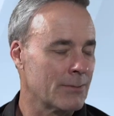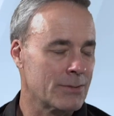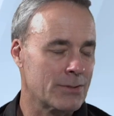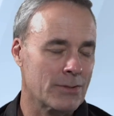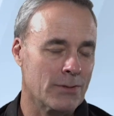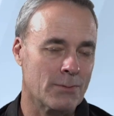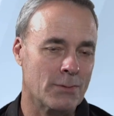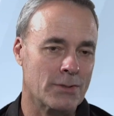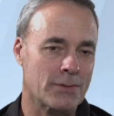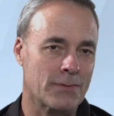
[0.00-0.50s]
was
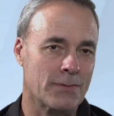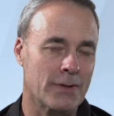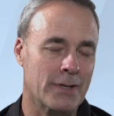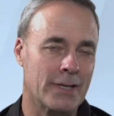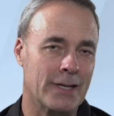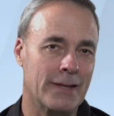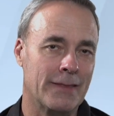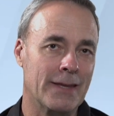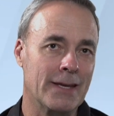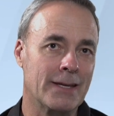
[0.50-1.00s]
so much fun.
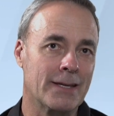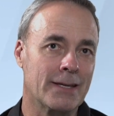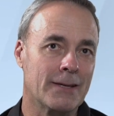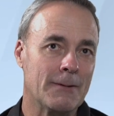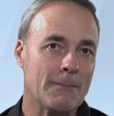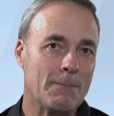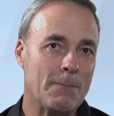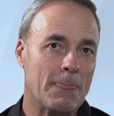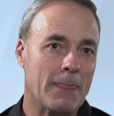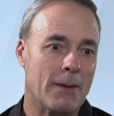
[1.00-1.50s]
And I think,
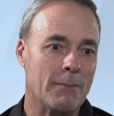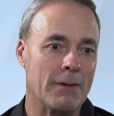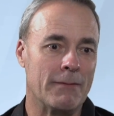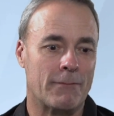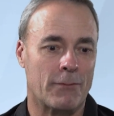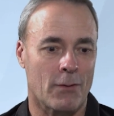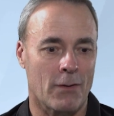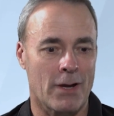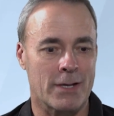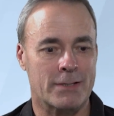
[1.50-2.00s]

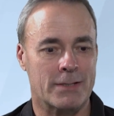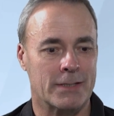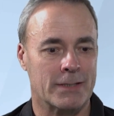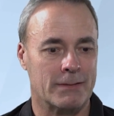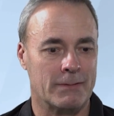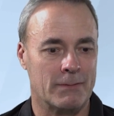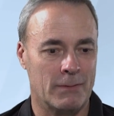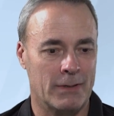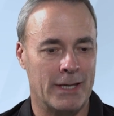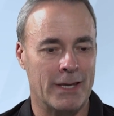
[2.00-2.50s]
for us,
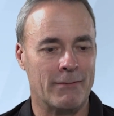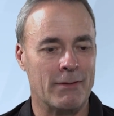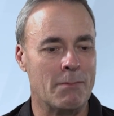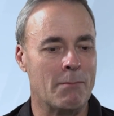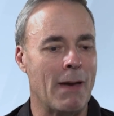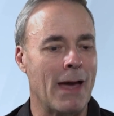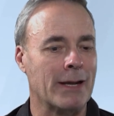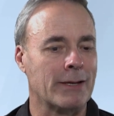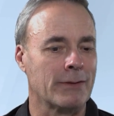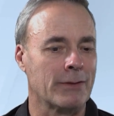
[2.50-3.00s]
giving
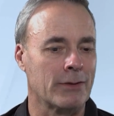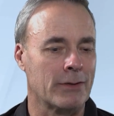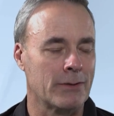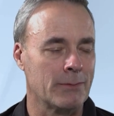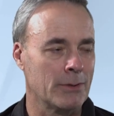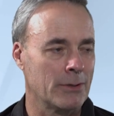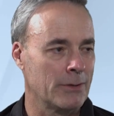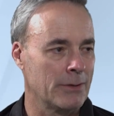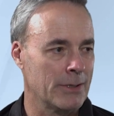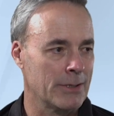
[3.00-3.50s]
back to the
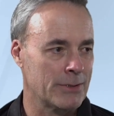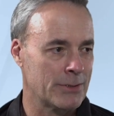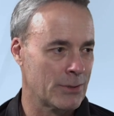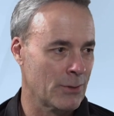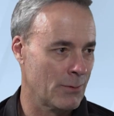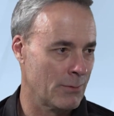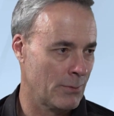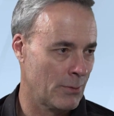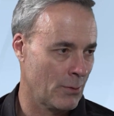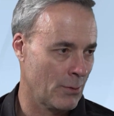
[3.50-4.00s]
community is
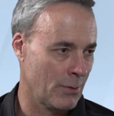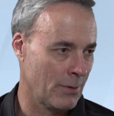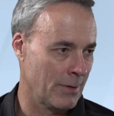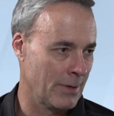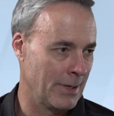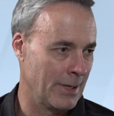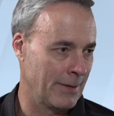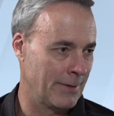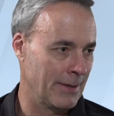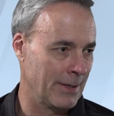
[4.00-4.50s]
so
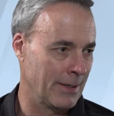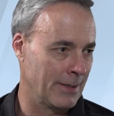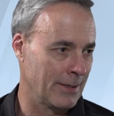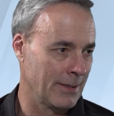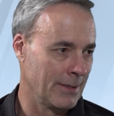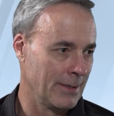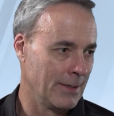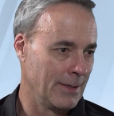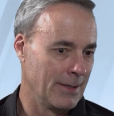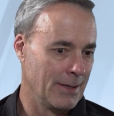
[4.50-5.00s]
important. I think
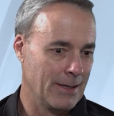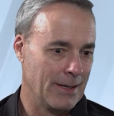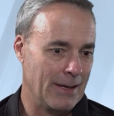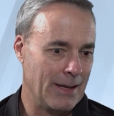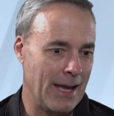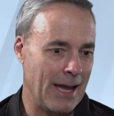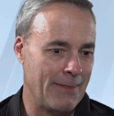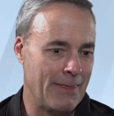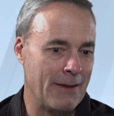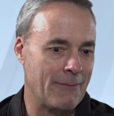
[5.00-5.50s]

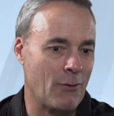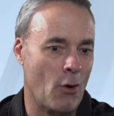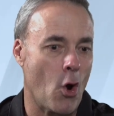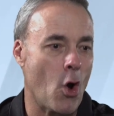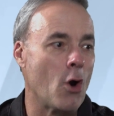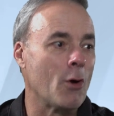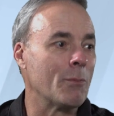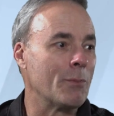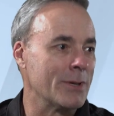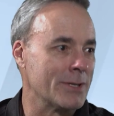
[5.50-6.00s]
for
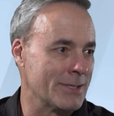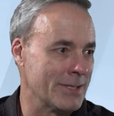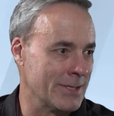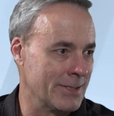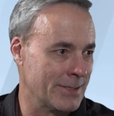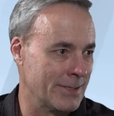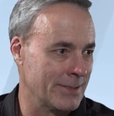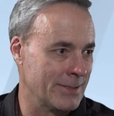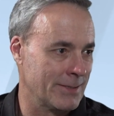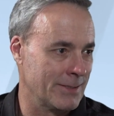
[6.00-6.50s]
all
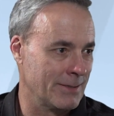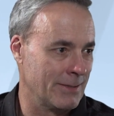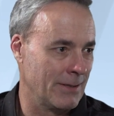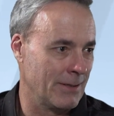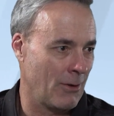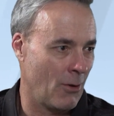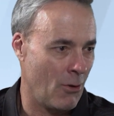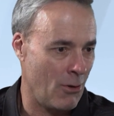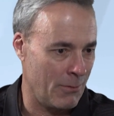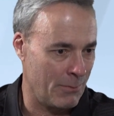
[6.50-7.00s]

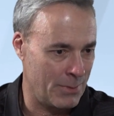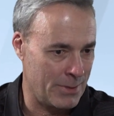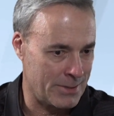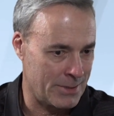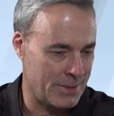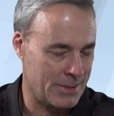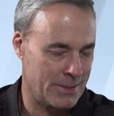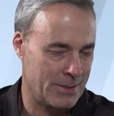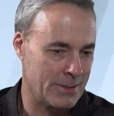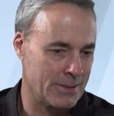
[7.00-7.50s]

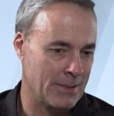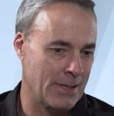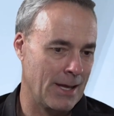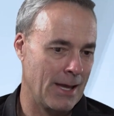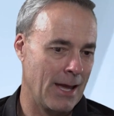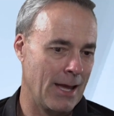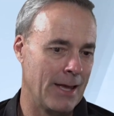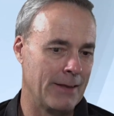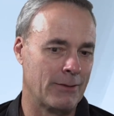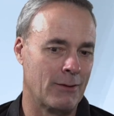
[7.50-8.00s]
businesses
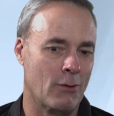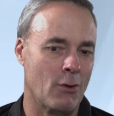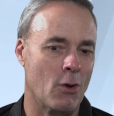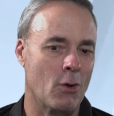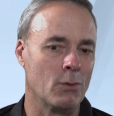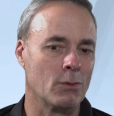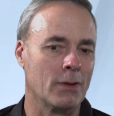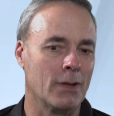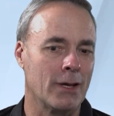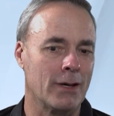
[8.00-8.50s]
at their
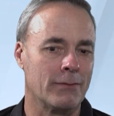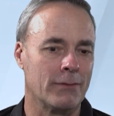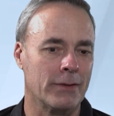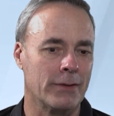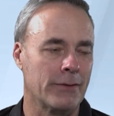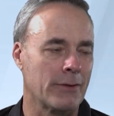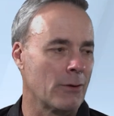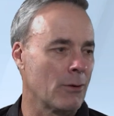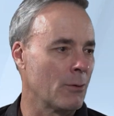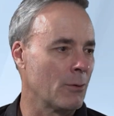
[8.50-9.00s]
own level
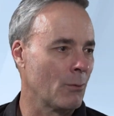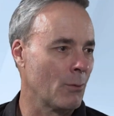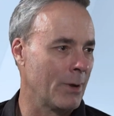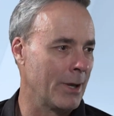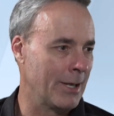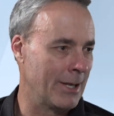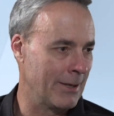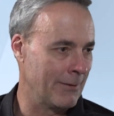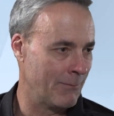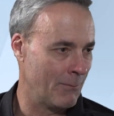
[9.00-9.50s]
and their own
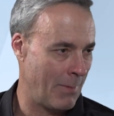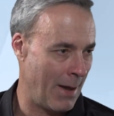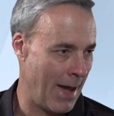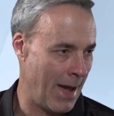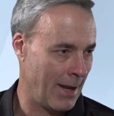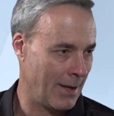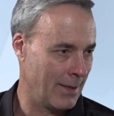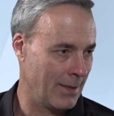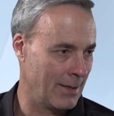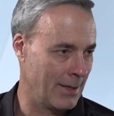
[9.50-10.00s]
way give
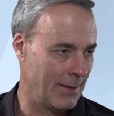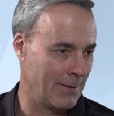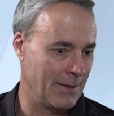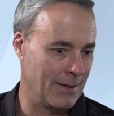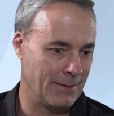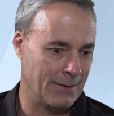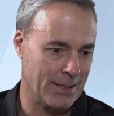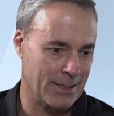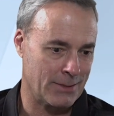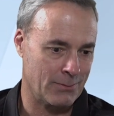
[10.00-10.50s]
back. And I
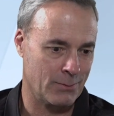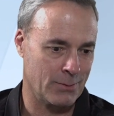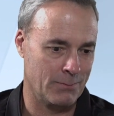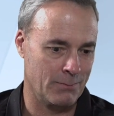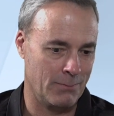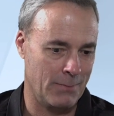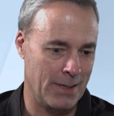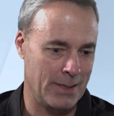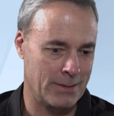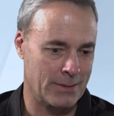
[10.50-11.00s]
think that's what
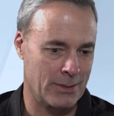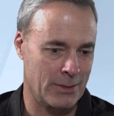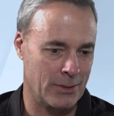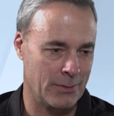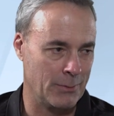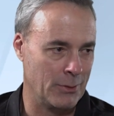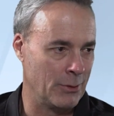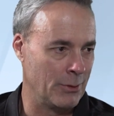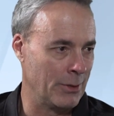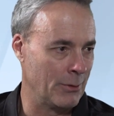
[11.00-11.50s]
makes the
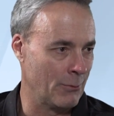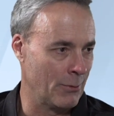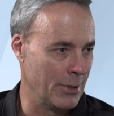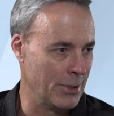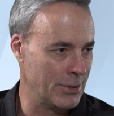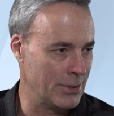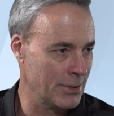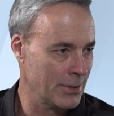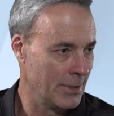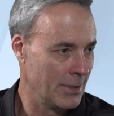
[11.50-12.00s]
community
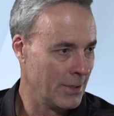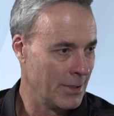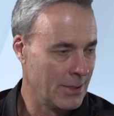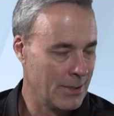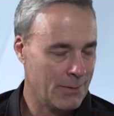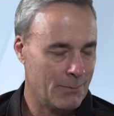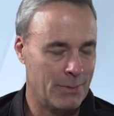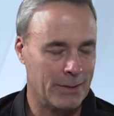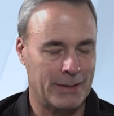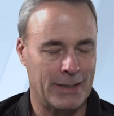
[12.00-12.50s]
rich.
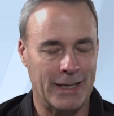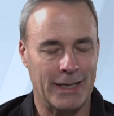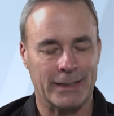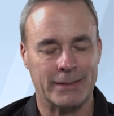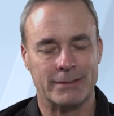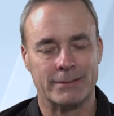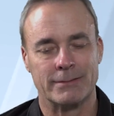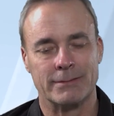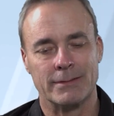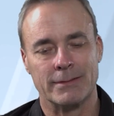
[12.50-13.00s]
But
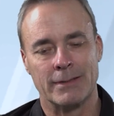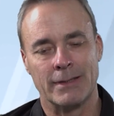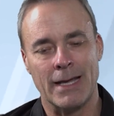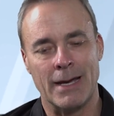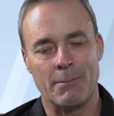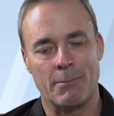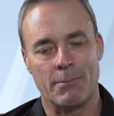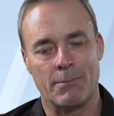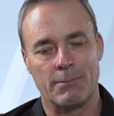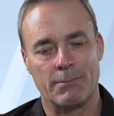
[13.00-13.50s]

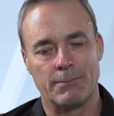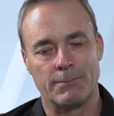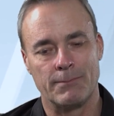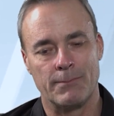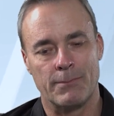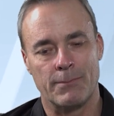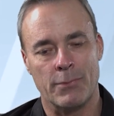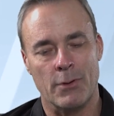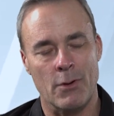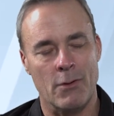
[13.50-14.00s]
that
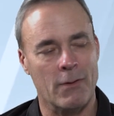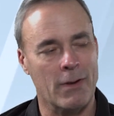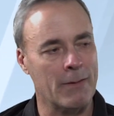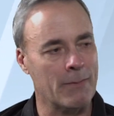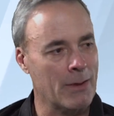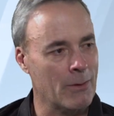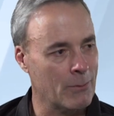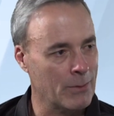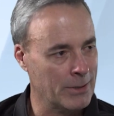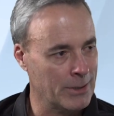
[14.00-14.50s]

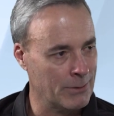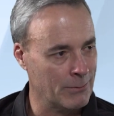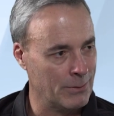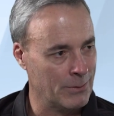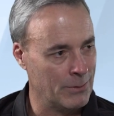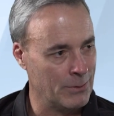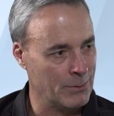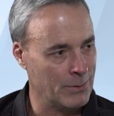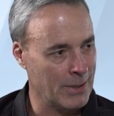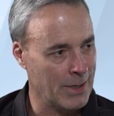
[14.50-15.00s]
program that we did
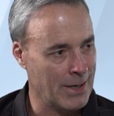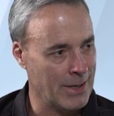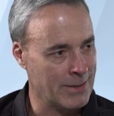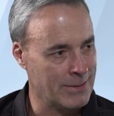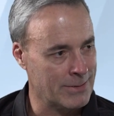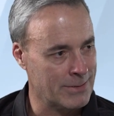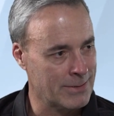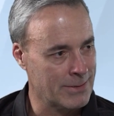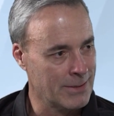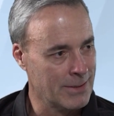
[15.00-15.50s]
with you
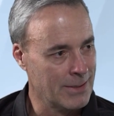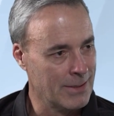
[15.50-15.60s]
guys,